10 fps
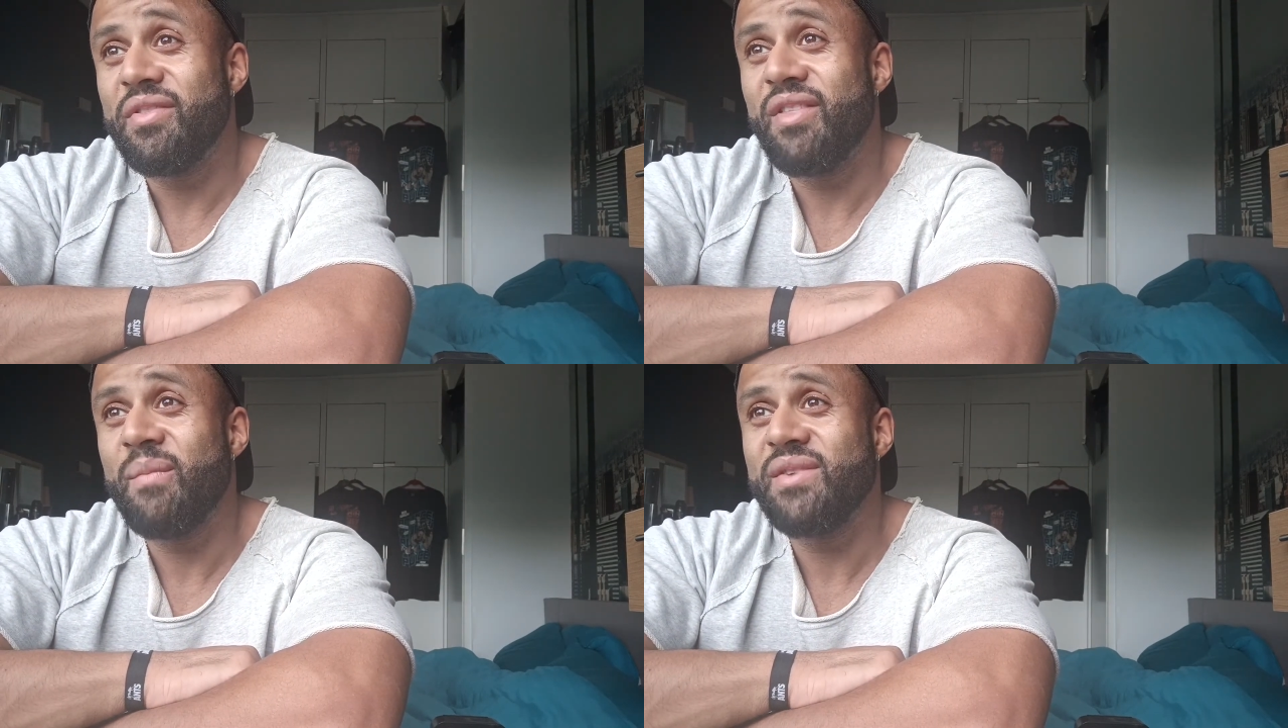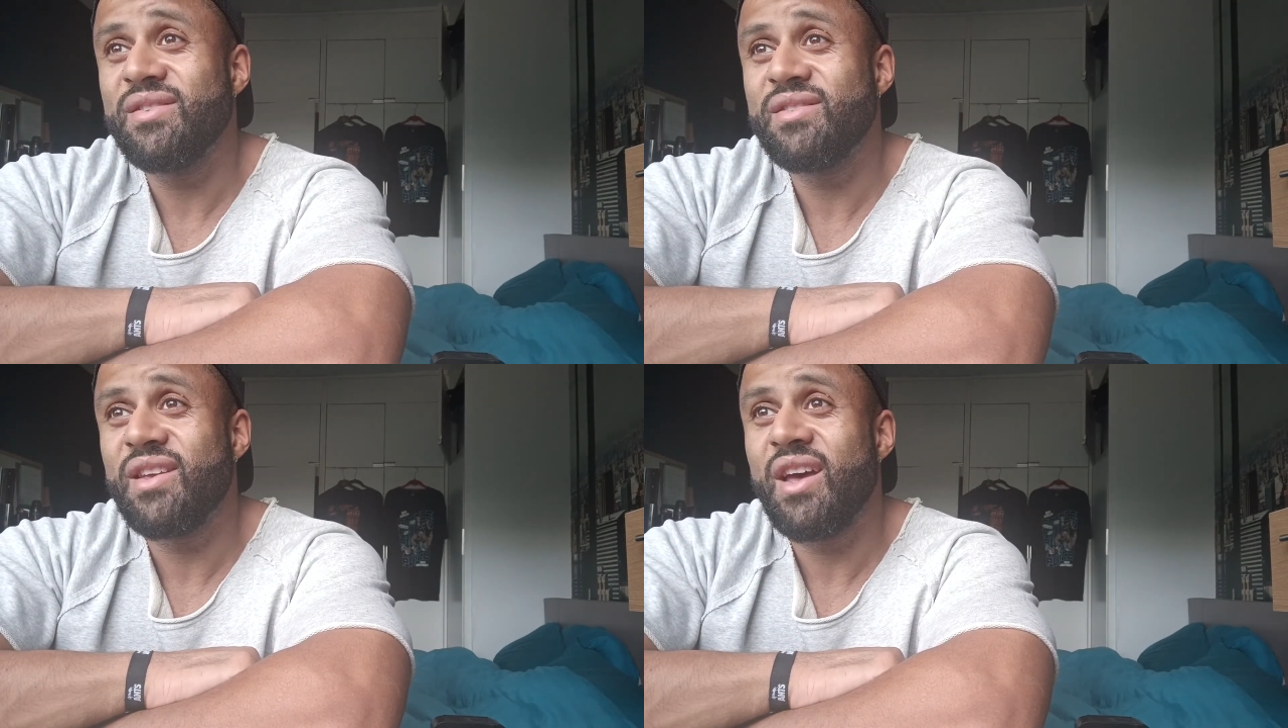Then my
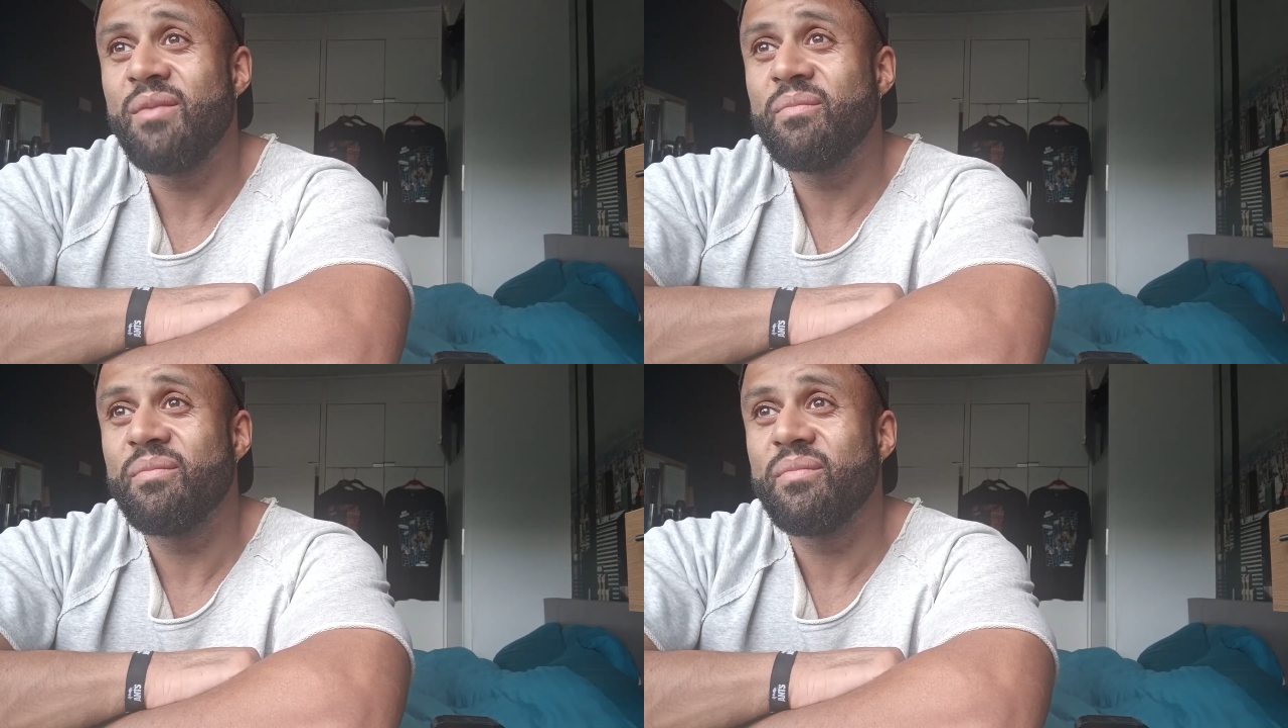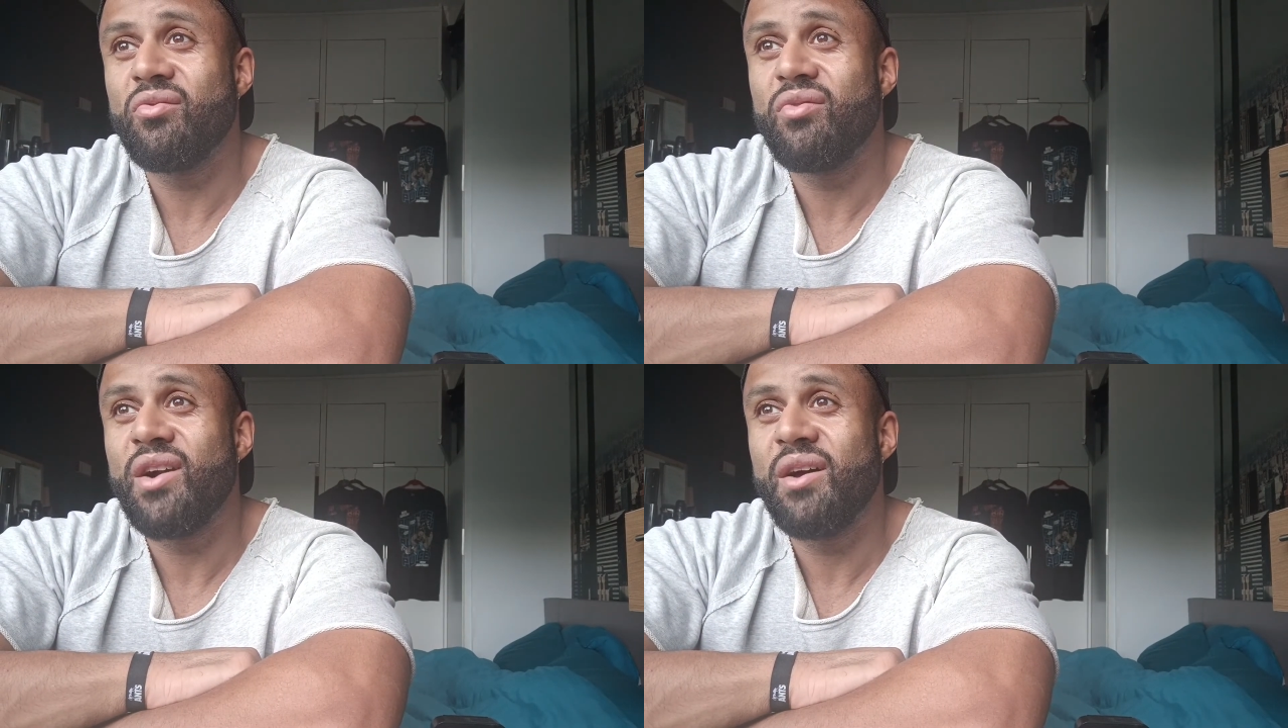sister came
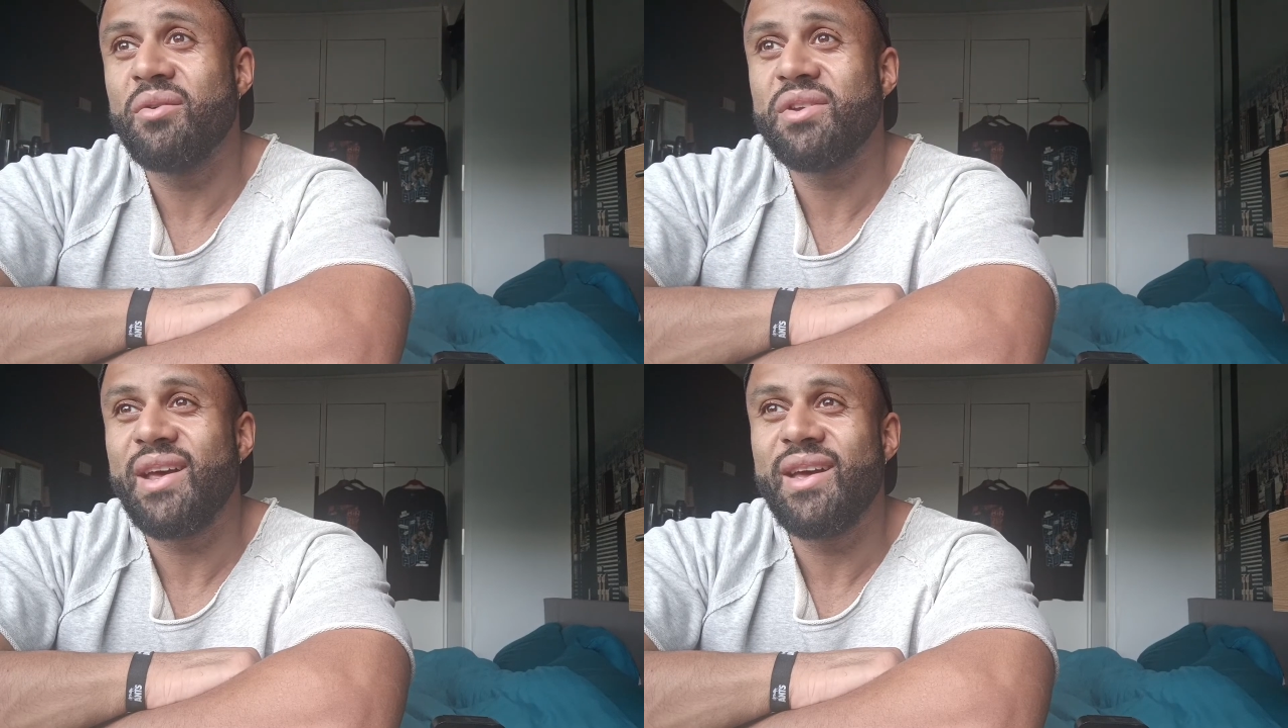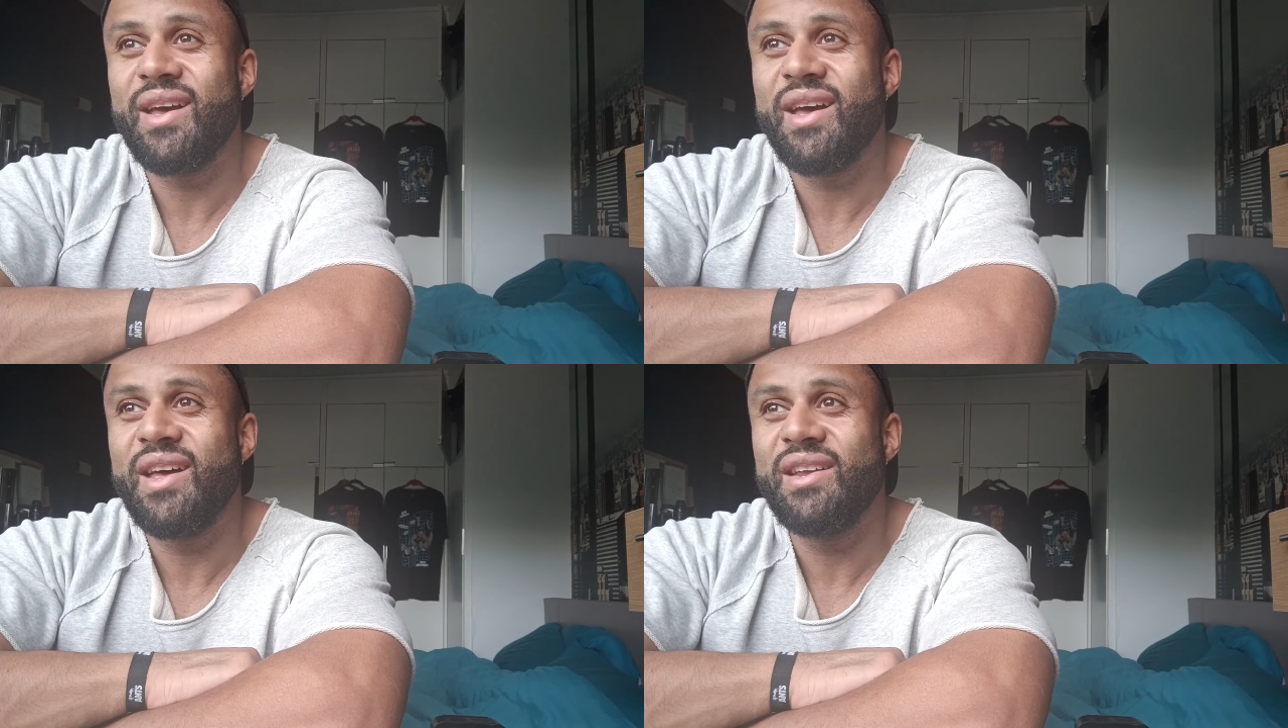round
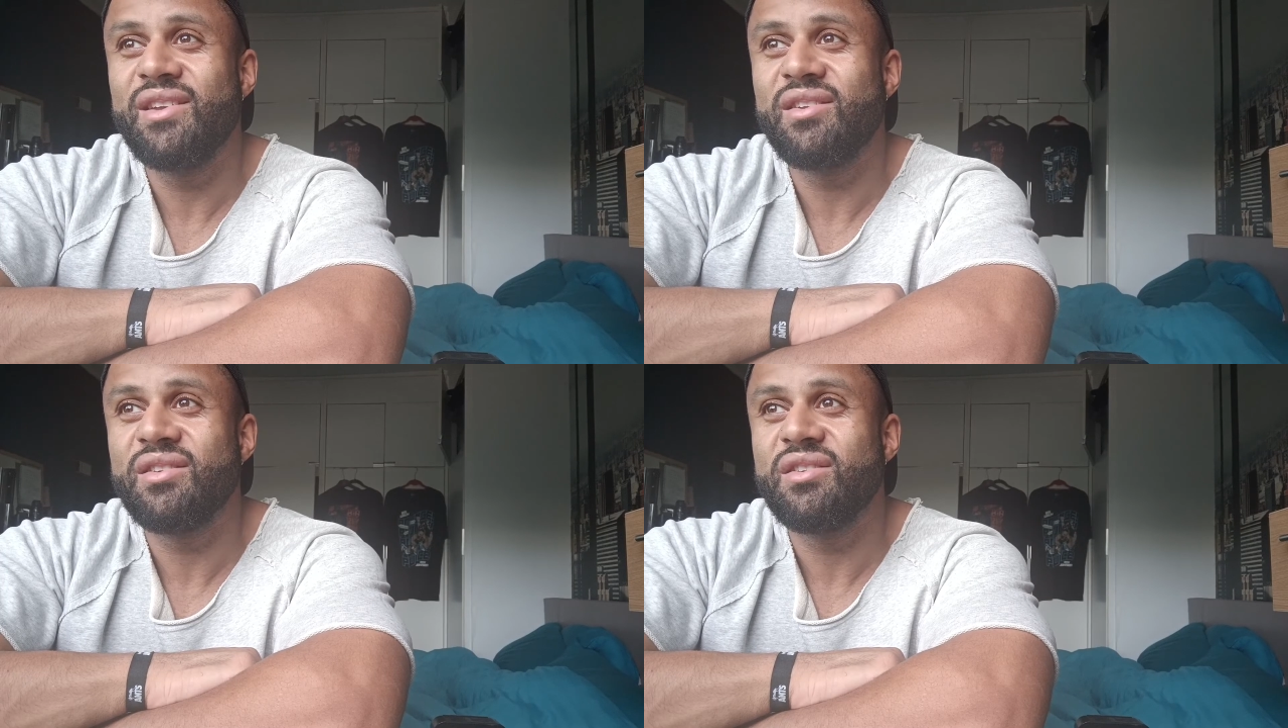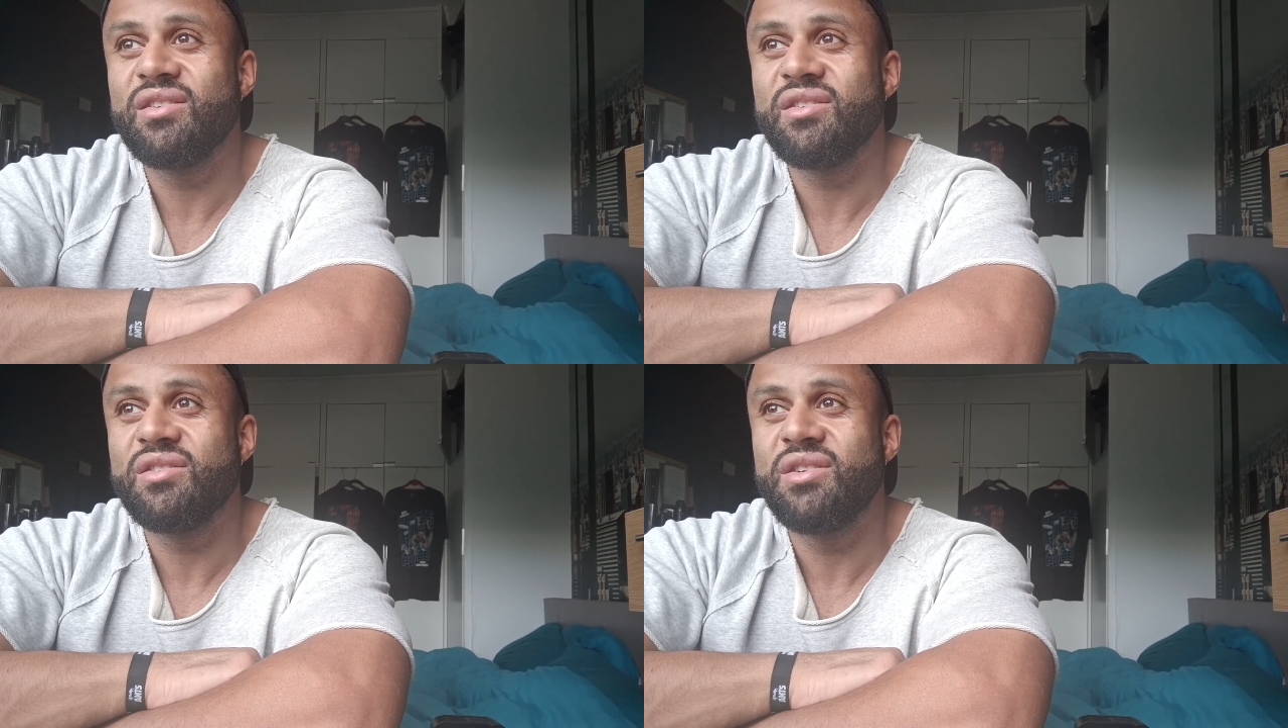and
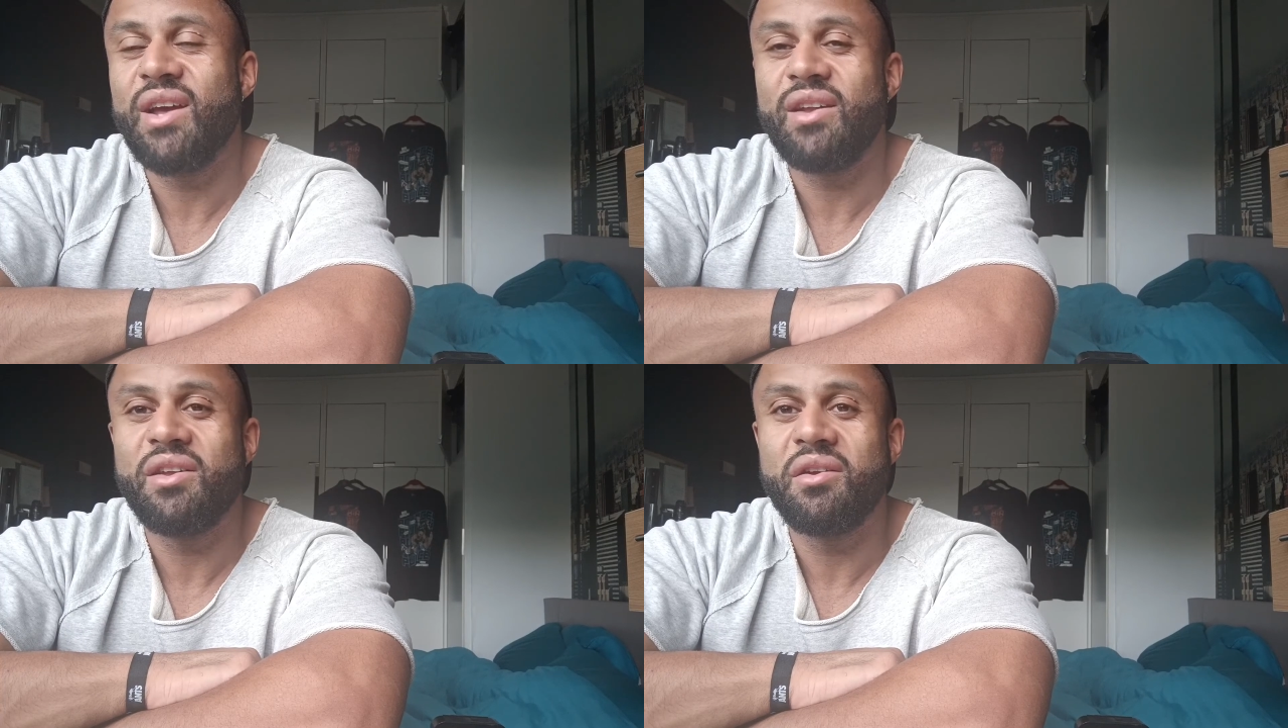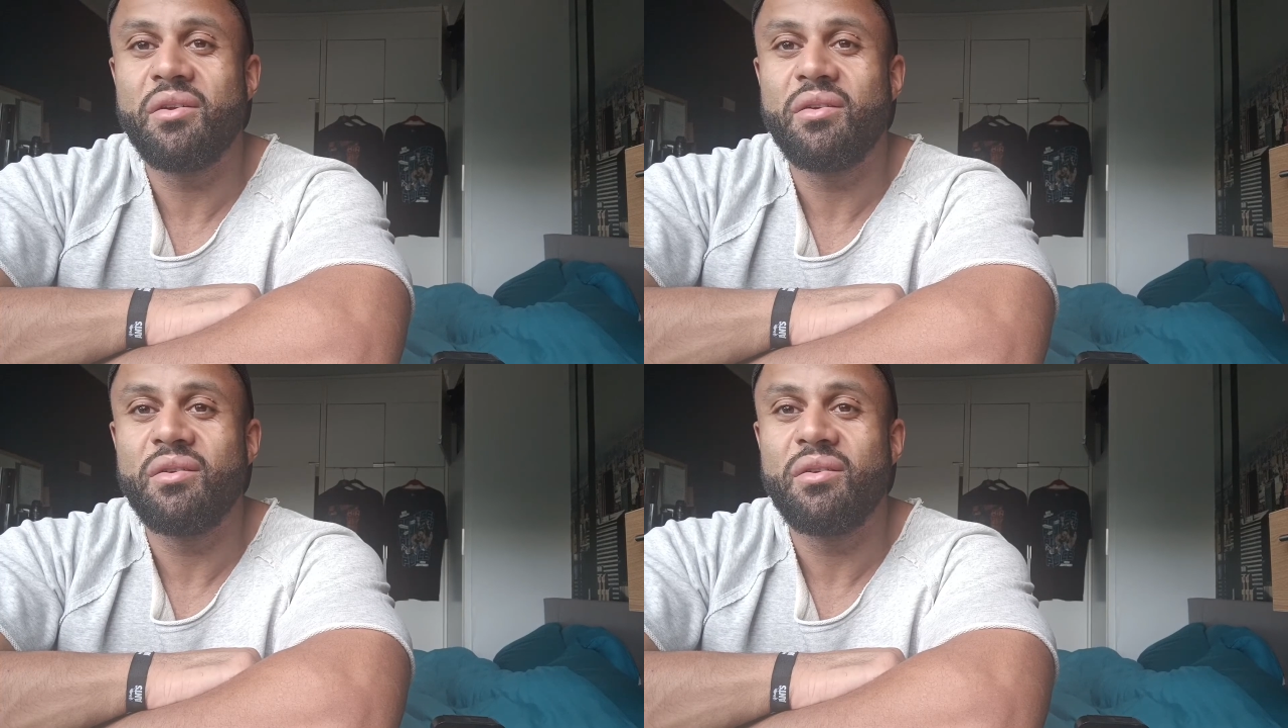she hadn't